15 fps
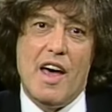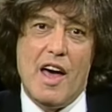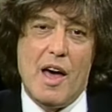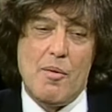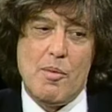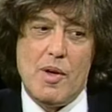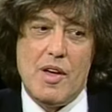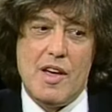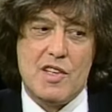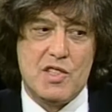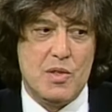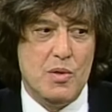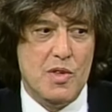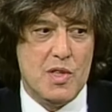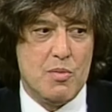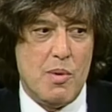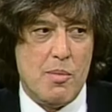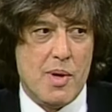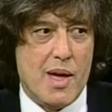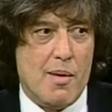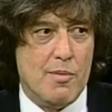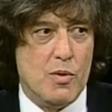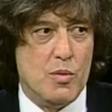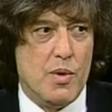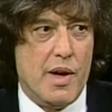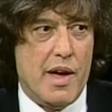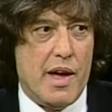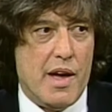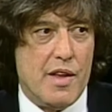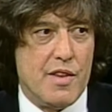Um, as soon as we become
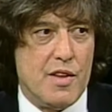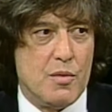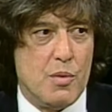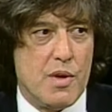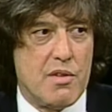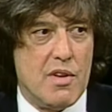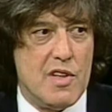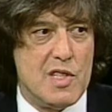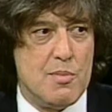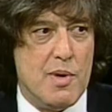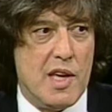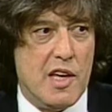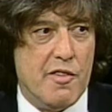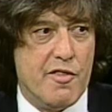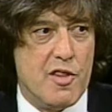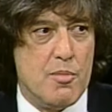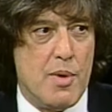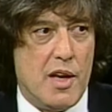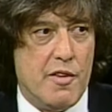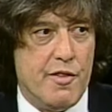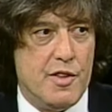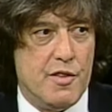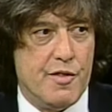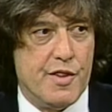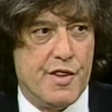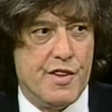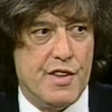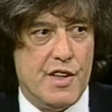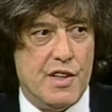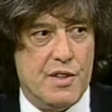aware that we're really speaking for the benefit of a
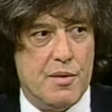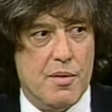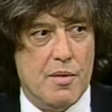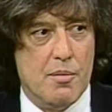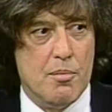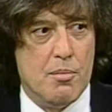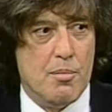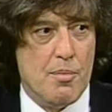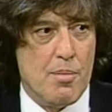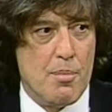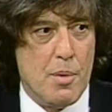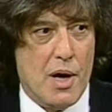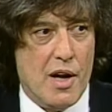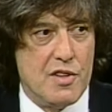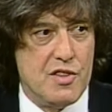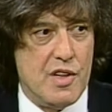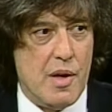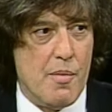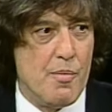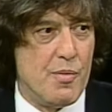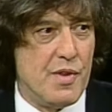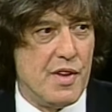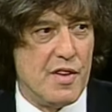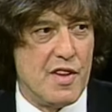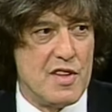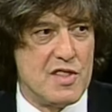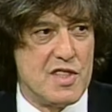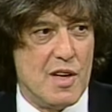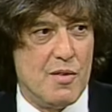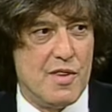third party, you know,
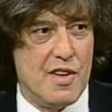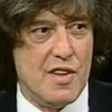some,